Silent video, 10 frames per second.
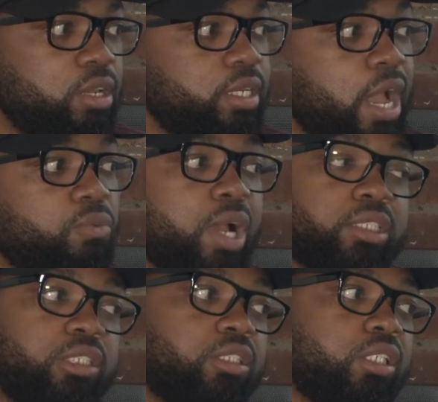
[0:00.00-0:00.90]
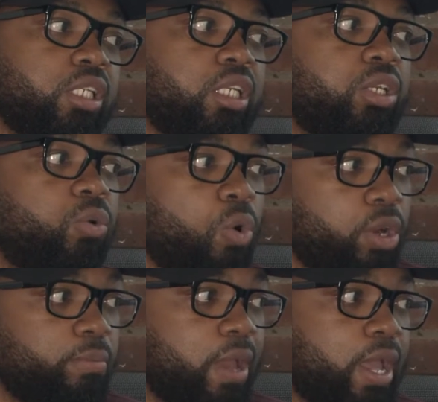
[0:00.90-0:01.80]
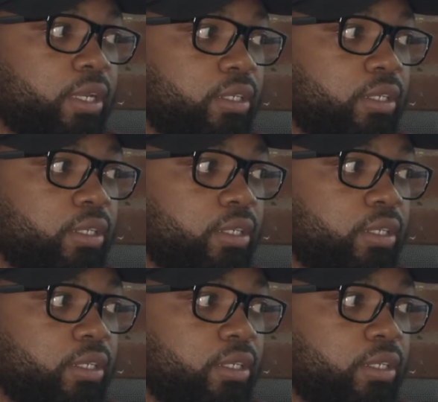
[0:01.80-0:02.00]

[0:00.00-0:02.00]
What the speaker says: Now, Russ is an elite quarterback,